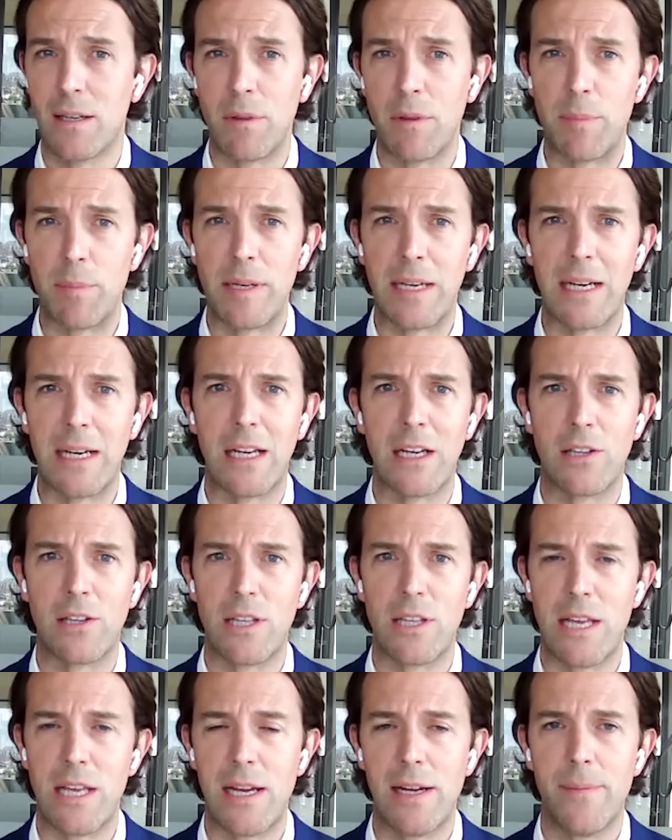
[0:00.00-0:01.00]
from the beginning of
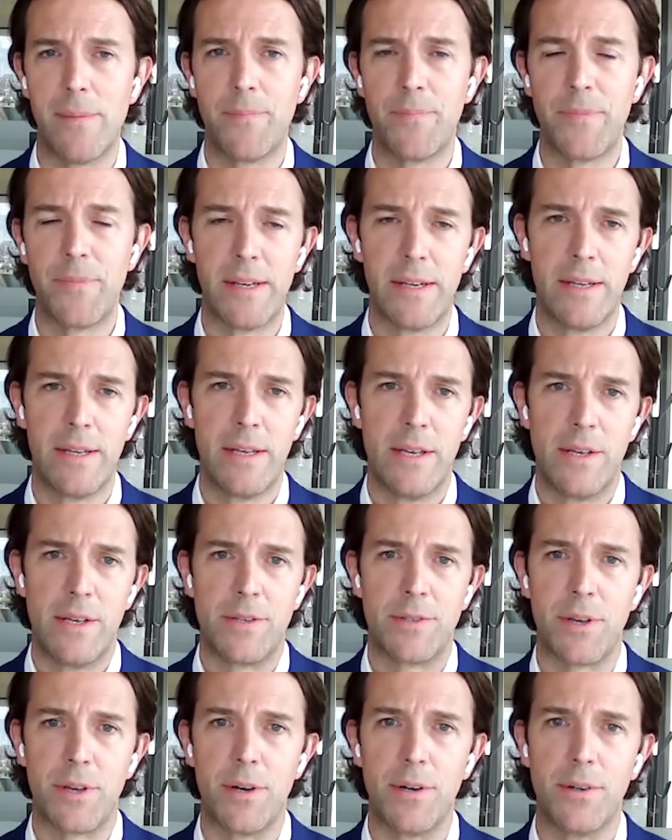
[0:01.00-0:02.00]
the year.
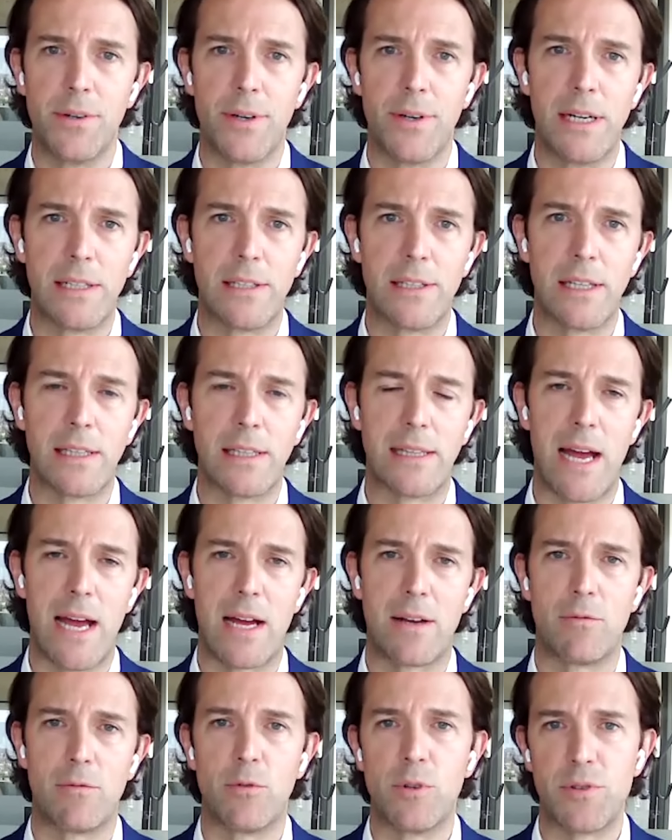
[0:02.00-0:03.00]
So I think
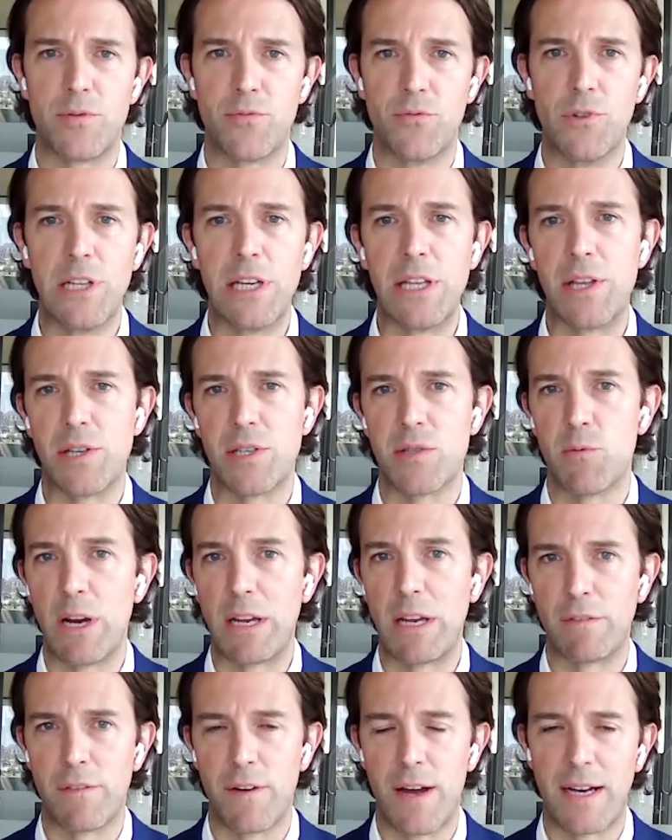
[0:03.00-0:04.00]
that was really the
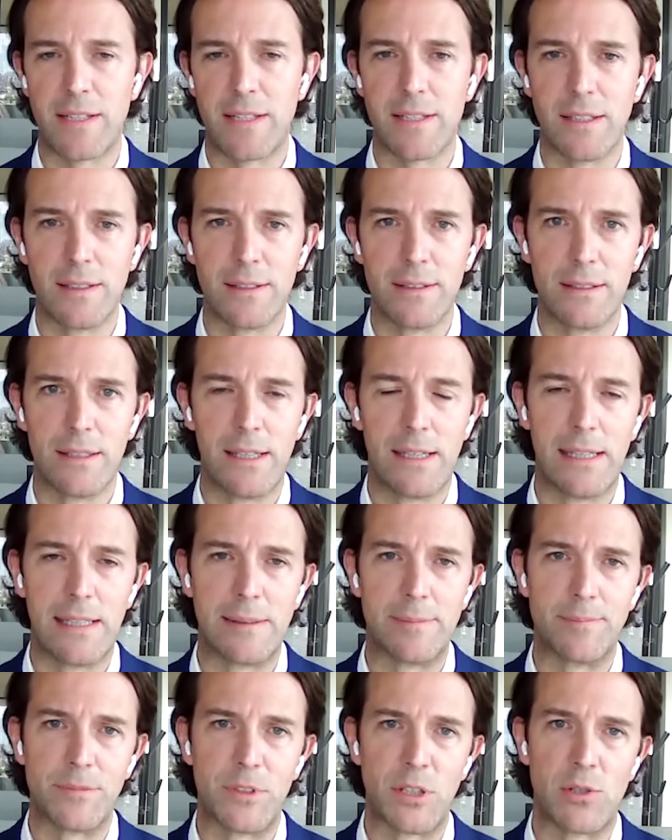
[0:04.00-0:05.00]
swing factor
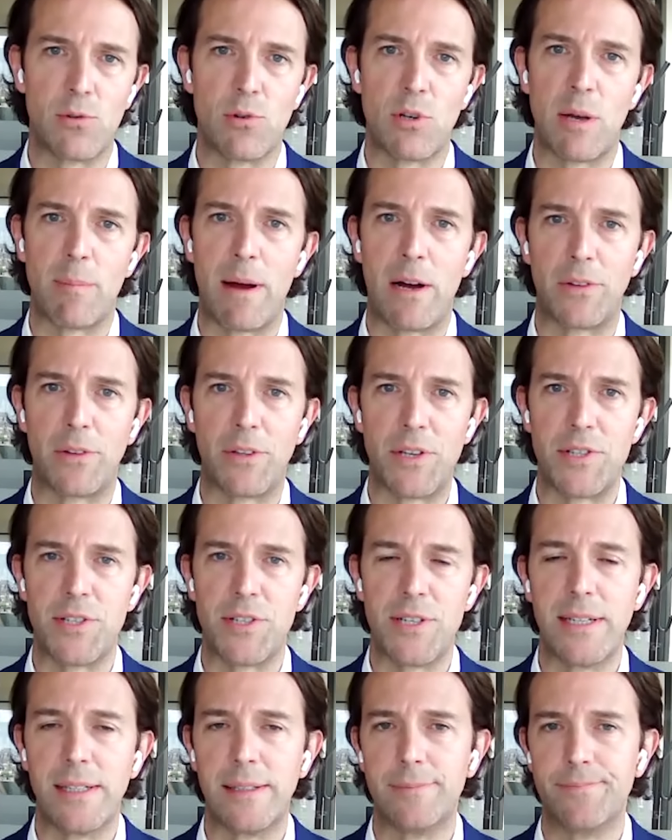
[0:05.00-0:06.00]
to talk about this
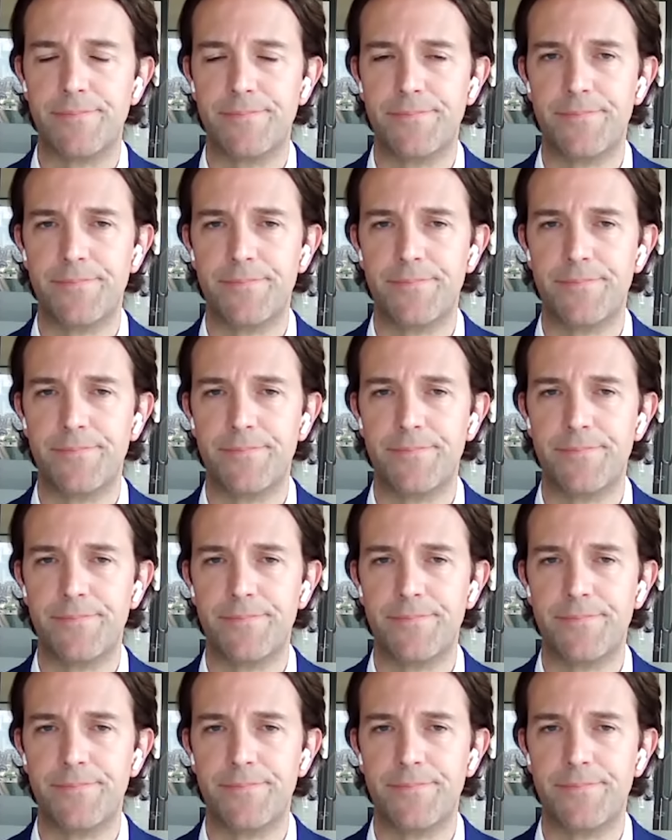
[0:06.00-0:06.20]
year.